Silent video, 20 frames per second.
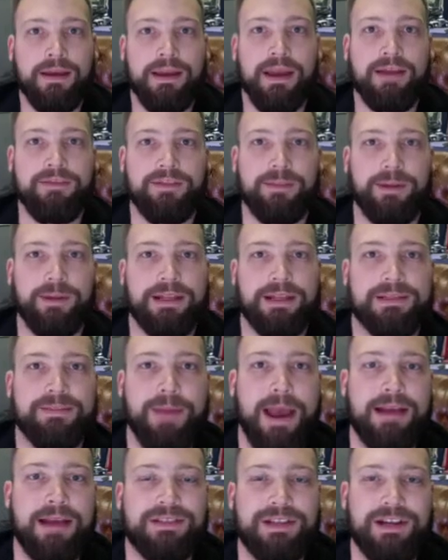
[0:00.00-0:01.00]
Hey everybody, it's
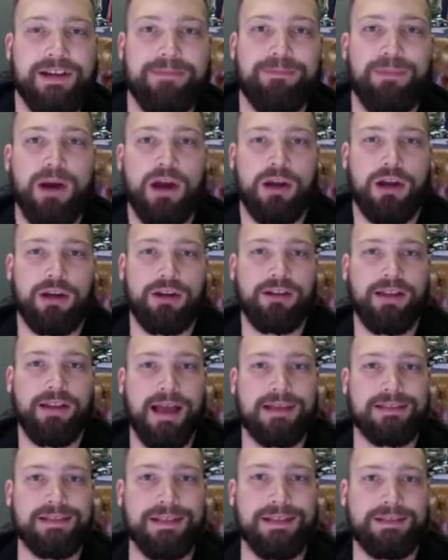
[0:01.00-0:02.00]
Max here at Modern
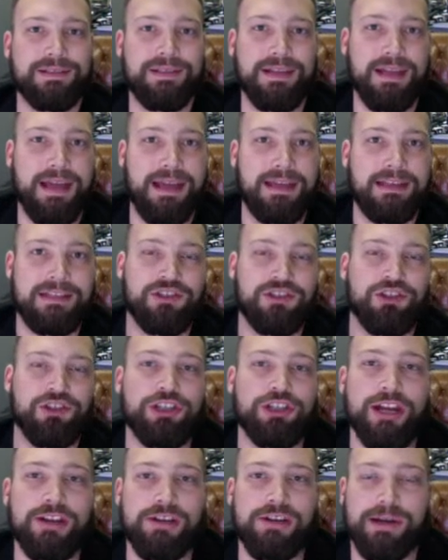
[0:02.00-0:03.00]
Classics. Today is
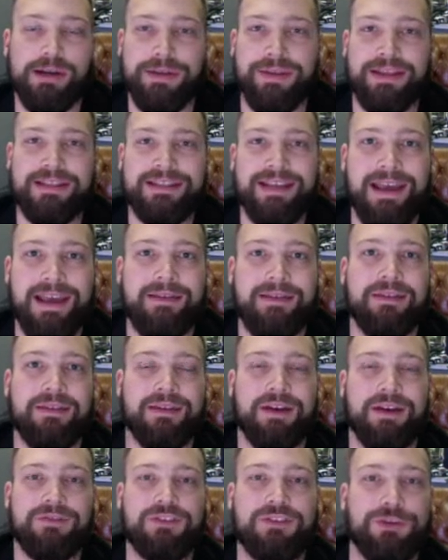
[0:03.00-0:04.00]
January the
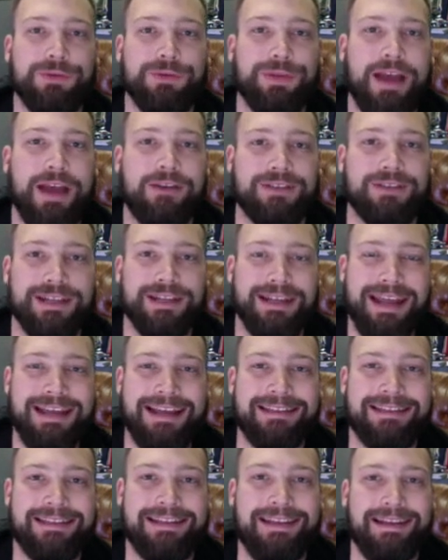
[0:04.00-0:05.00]
10th of
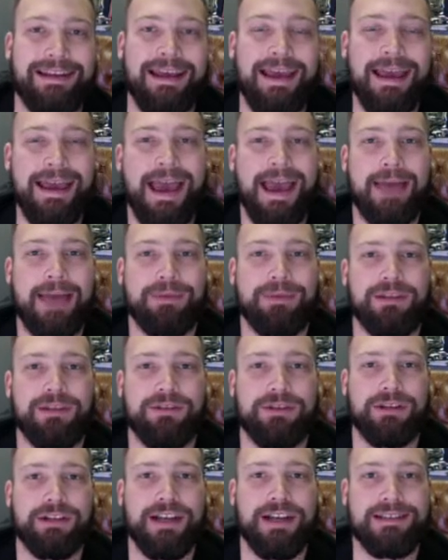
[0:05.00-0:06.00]
2018. Happy New
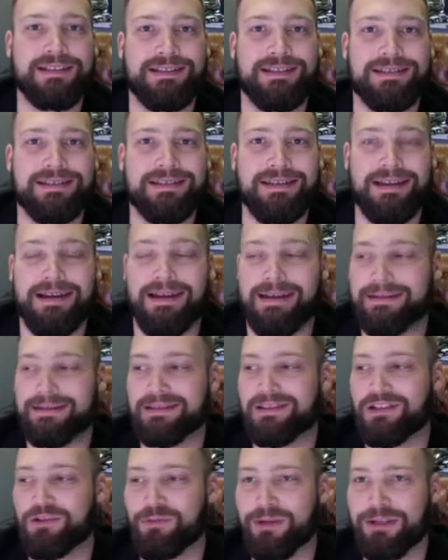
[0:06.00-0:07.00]
Year, nice to see ya.
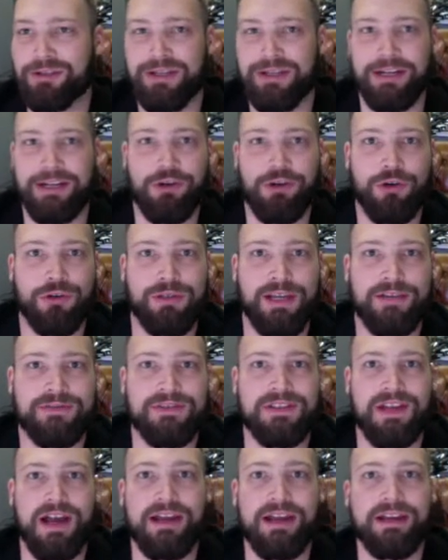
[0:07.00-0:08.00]
It's too wintry and cold
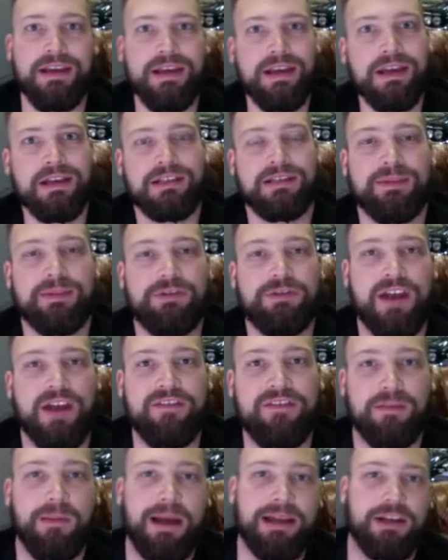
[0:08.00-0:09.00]
outside to be
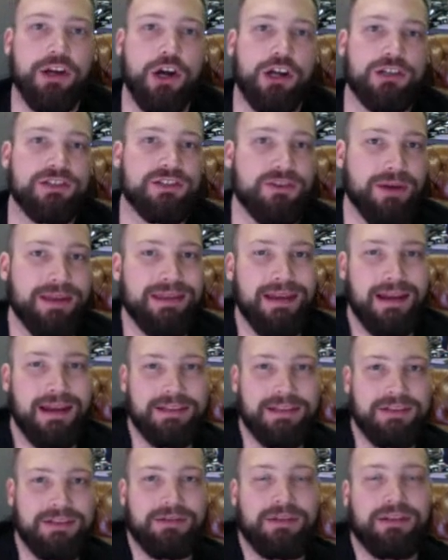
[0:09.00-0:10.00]
driving my car, so I thought
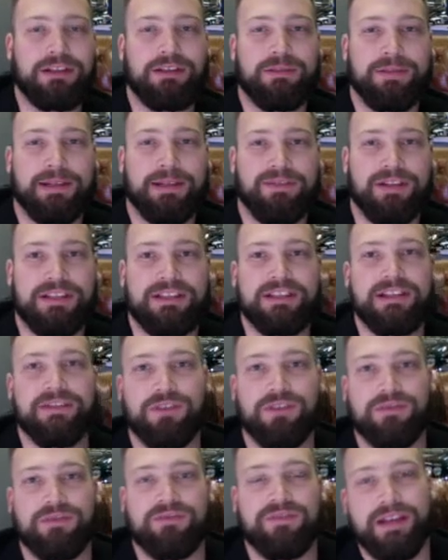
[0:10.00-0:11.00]
I'd do a little bit of a
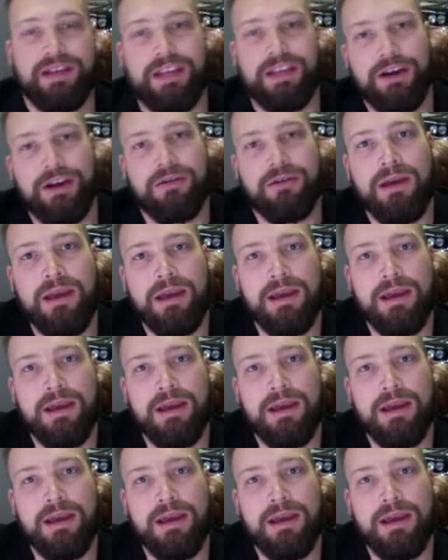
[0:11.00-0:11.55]
different video